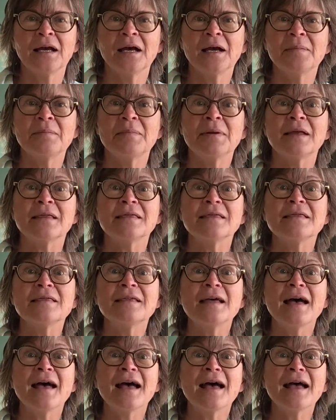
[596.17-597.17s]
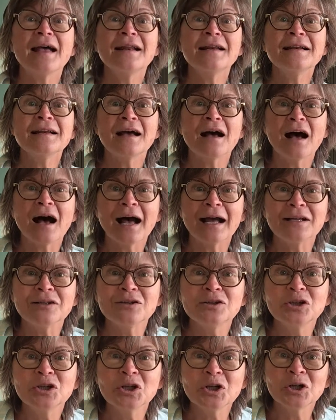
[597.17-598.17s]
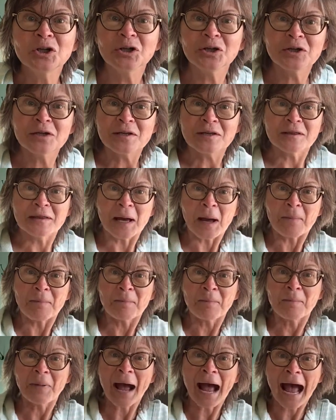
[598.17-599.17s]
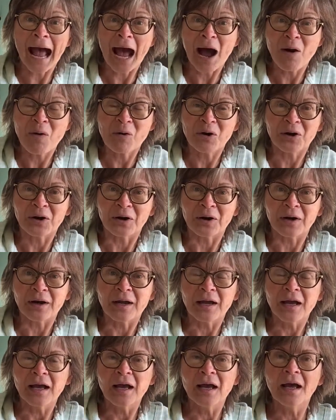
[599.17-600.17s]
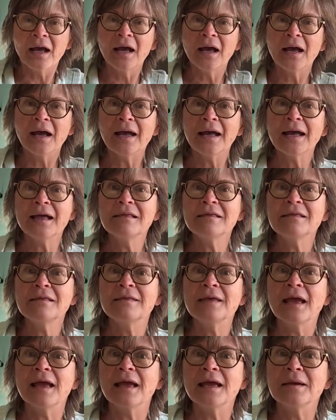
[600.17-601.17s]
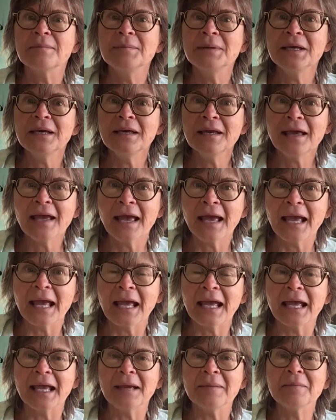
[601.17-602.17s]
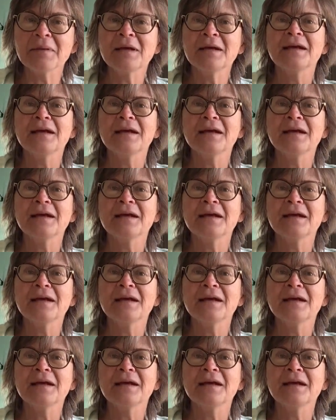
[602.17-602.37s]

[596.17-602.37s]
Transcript: But then I learned the power, and they became